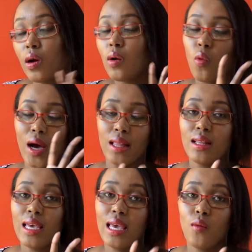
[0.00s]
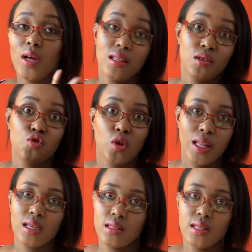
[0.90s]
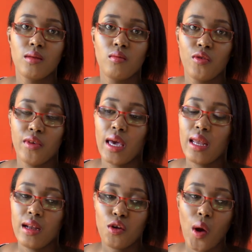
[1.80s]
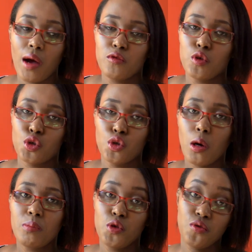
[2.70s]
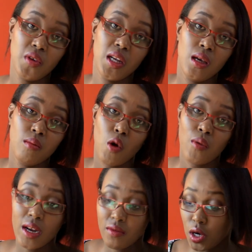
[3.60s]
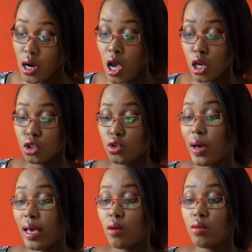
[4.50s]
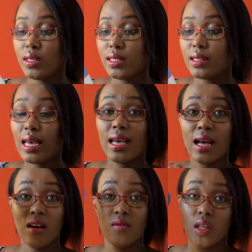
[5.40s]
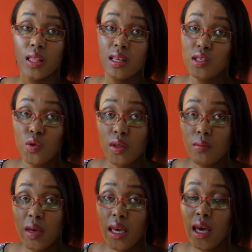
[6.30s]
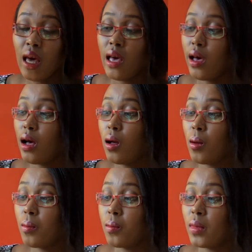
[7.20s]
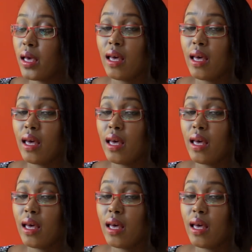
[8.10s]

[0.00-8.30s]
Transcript: while he, while the stroller is still moving, and I don't have to stop to feed him or whatever. So I always like having this with me, um,